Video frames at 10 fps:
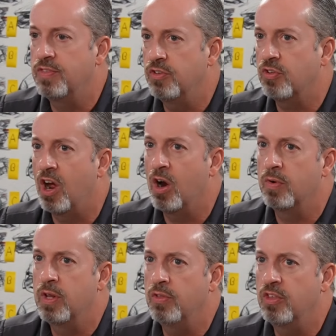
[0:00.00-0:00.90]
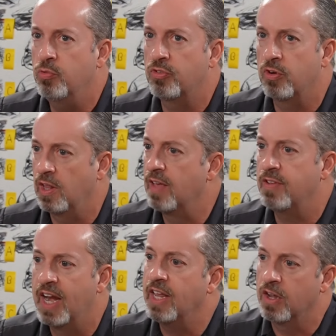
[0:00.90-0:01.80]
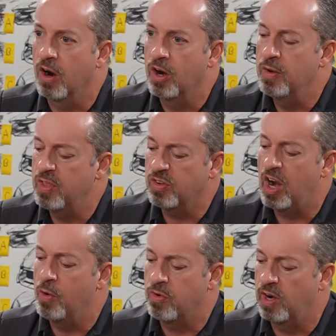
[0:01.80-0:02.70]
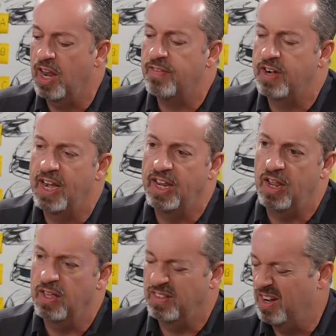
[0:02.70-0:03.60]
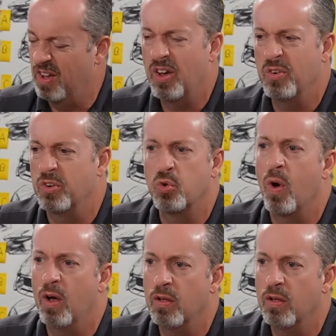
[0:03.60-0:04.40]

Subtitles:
this car, this was an 1180 car. The car would run 1180 at 112.